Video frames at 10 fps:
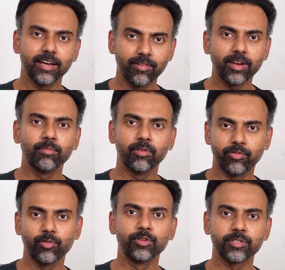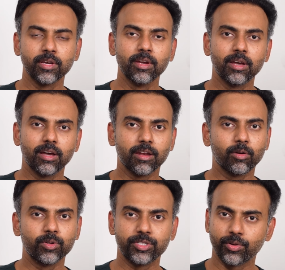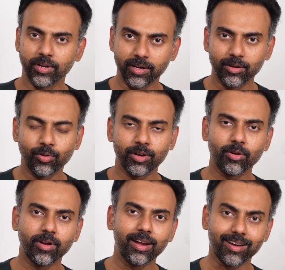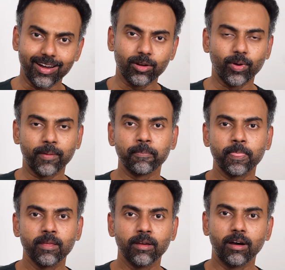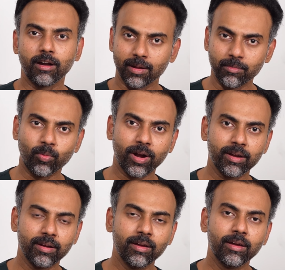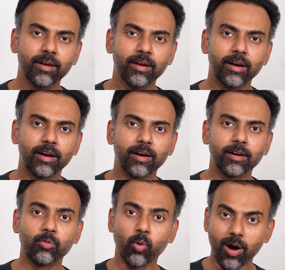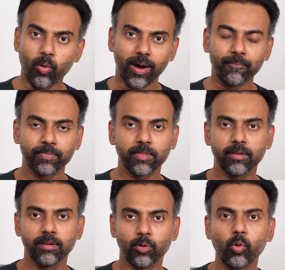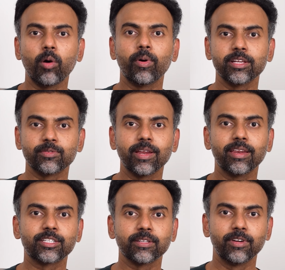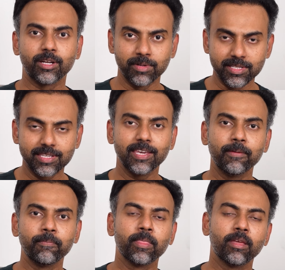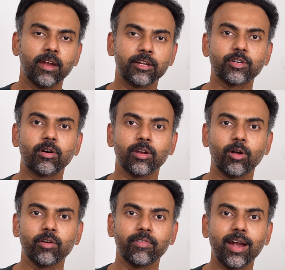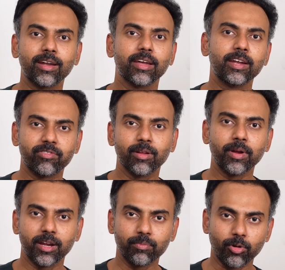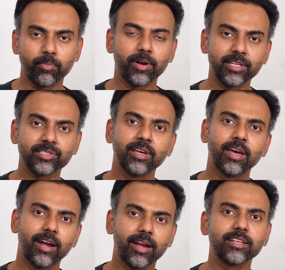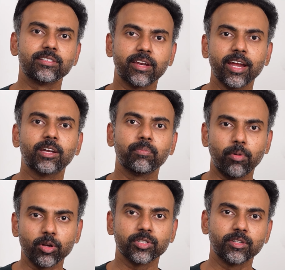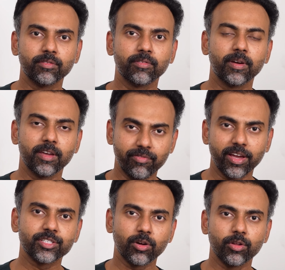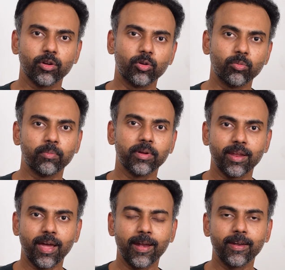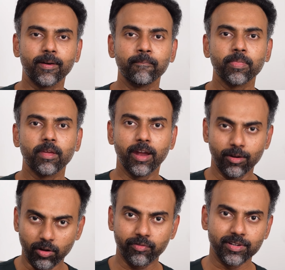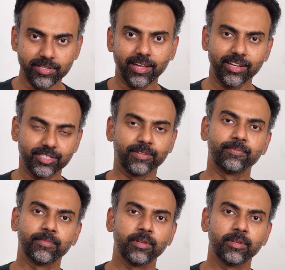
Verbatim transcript: available foods which you can include in your diet right away. Number 1, guava. Guava is very rich in vitamin C, and it's got a lot of anti-inflammatory properties, and it has direct positive effects on your dopamine and endorphin secretion,